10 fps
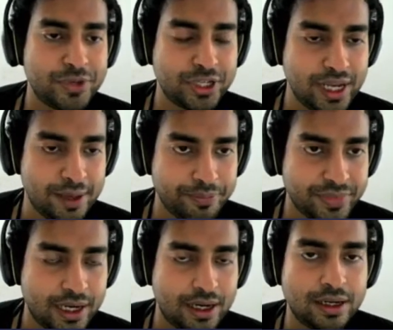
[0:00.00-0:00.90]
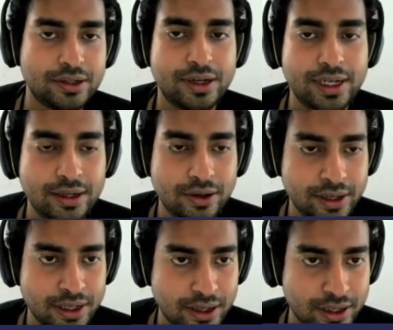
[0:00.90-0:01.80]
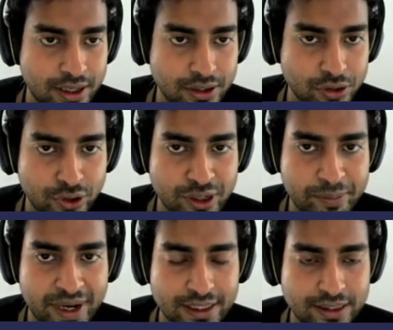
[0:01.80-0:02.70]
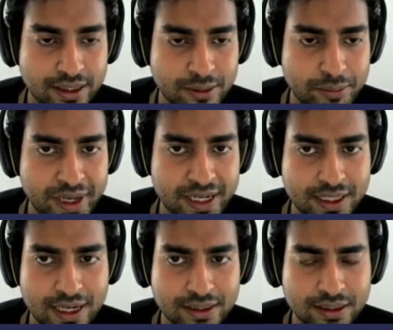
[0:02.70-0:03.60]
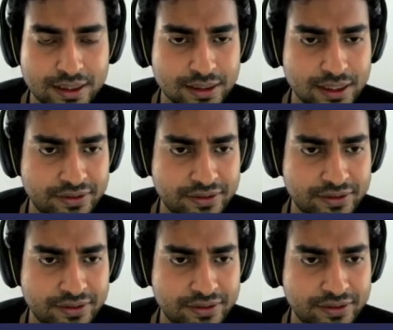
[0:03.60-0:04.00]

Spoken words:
So yeah, quickly going back to the base characteristics